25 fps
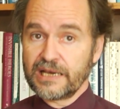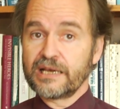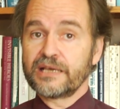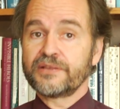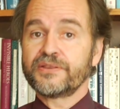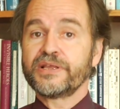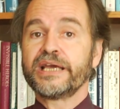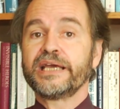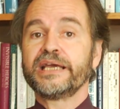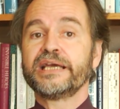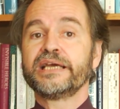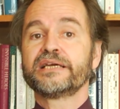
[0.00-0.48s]

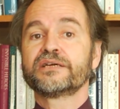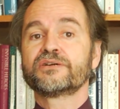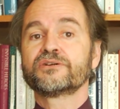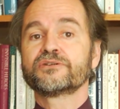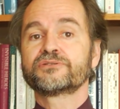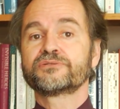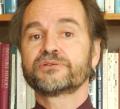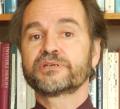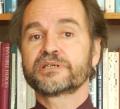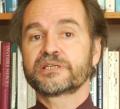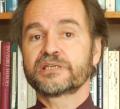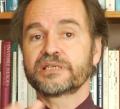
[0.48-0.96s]
The anger
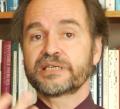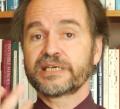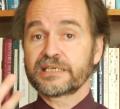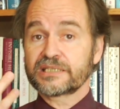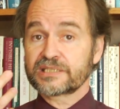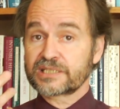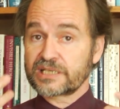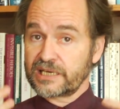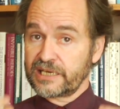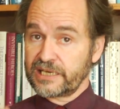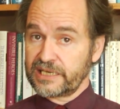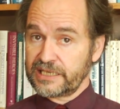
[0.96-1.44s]
triggered
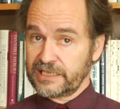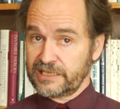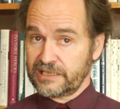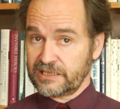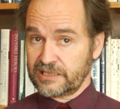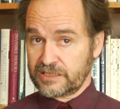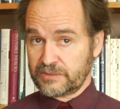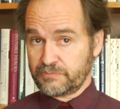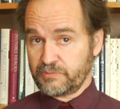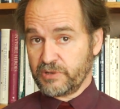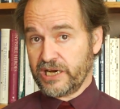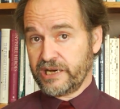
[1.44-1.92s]
anxiety in
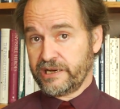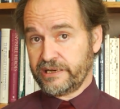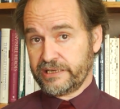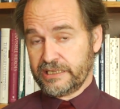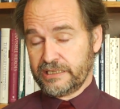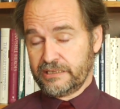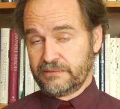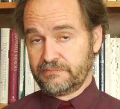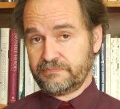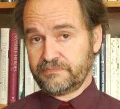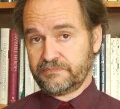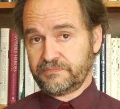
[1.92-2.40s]
his
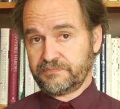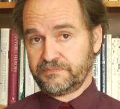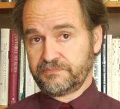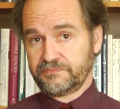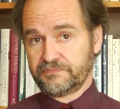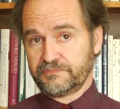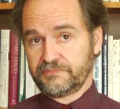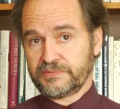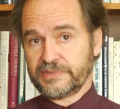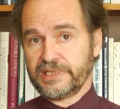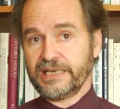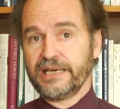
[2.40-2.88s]
body.
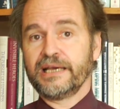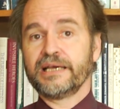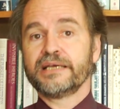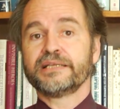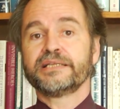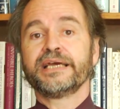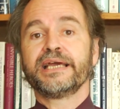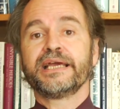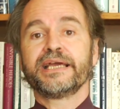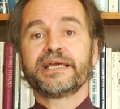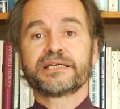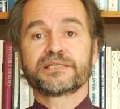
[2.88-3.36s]

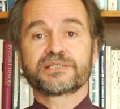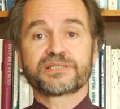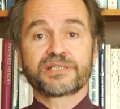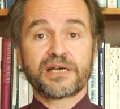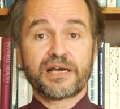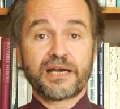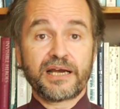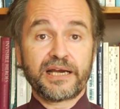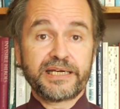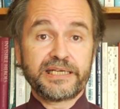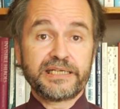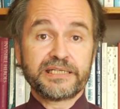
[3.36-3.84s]
The
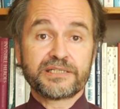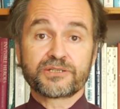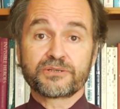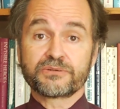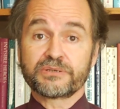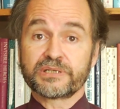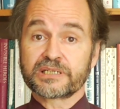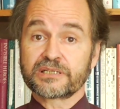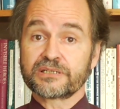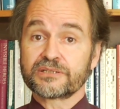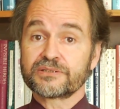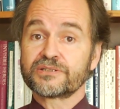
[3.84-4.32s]
anxiety
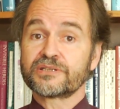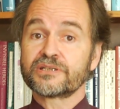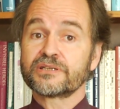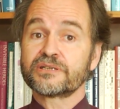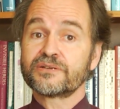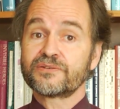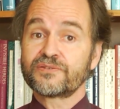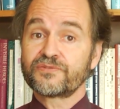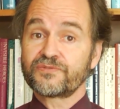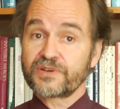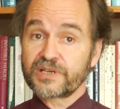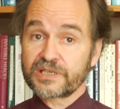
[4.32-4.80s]
triggered the
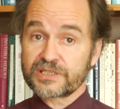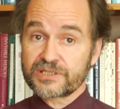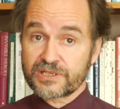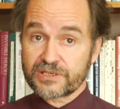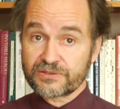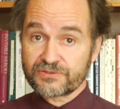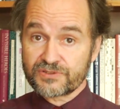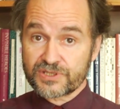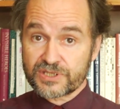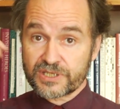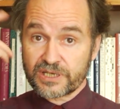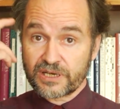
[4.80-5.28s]
defense of
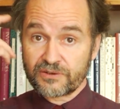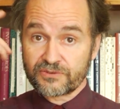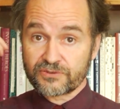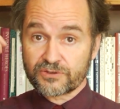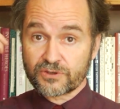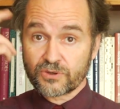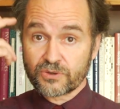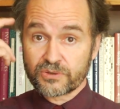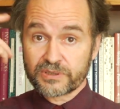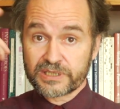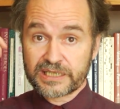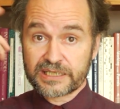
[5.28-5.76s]

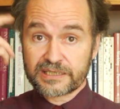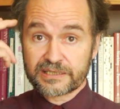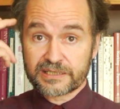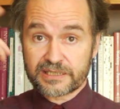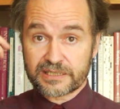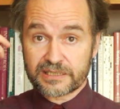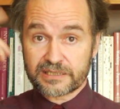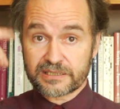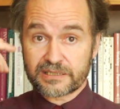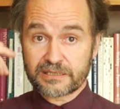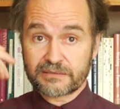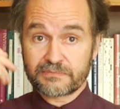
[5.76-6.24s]

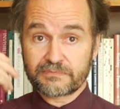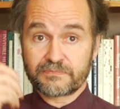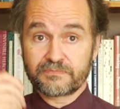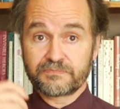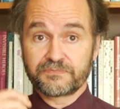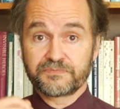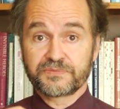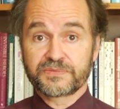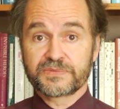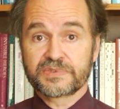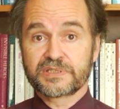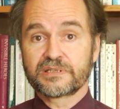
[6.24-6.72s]
self-criticism.
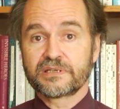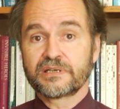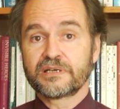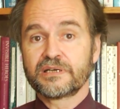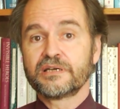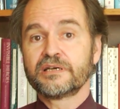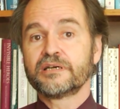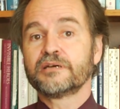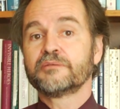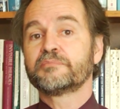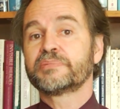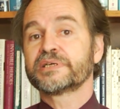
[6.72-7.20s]

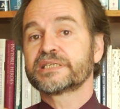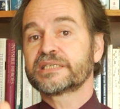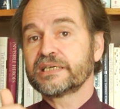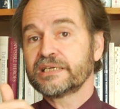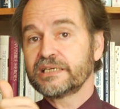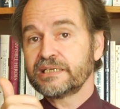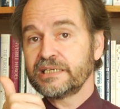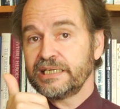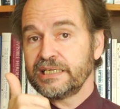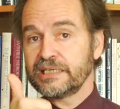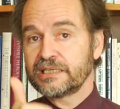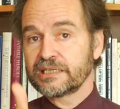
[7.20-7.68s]
But
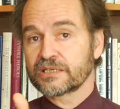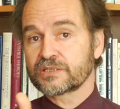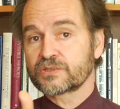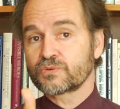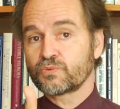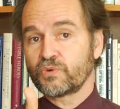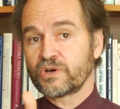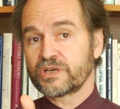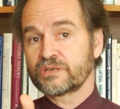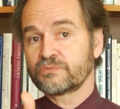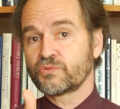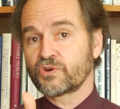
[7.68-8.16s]
then he does
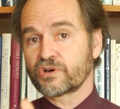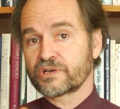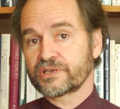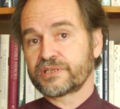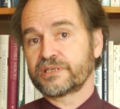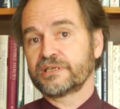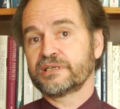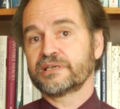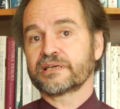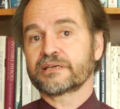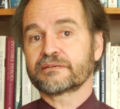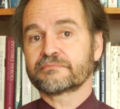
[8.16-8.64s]
one more
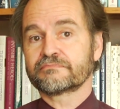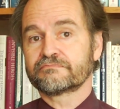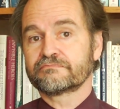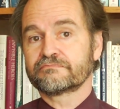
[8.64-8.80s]
thing.